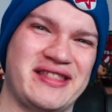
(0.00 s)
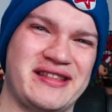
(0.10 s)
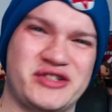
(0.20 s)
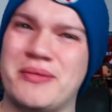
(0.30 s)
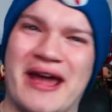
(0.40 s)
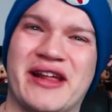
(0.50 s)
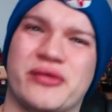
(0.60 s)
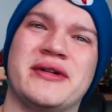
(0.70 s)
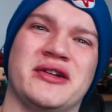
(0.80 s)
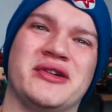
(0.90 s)
dramatic
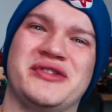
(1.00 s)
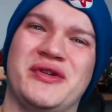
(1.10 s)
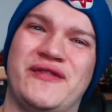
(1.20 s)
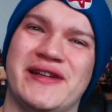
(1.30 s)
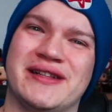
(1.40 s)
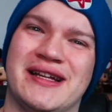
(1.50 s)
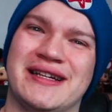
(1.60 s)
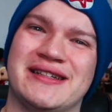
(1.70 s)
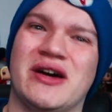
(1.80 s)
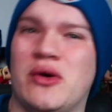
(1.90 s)
thriller, you feel
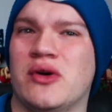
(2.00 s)
like, oh,